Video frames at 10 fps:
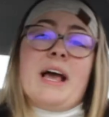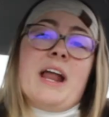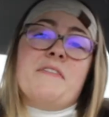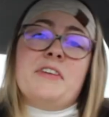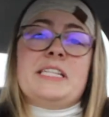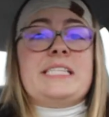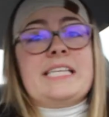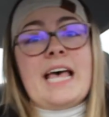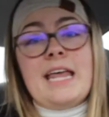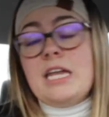I got it
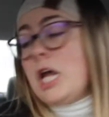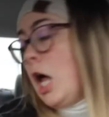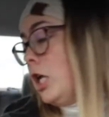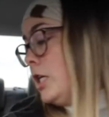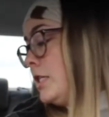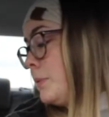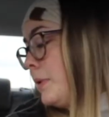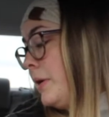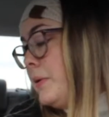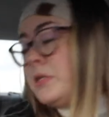for ten dollars
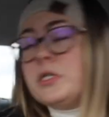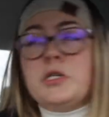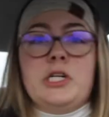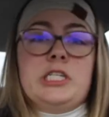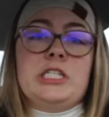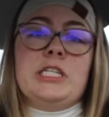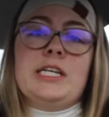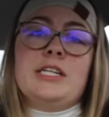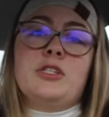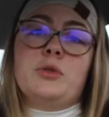when it was
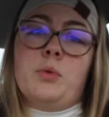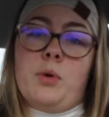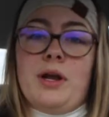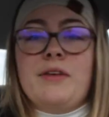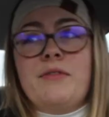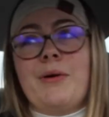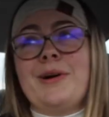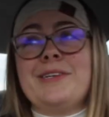originally twenty four.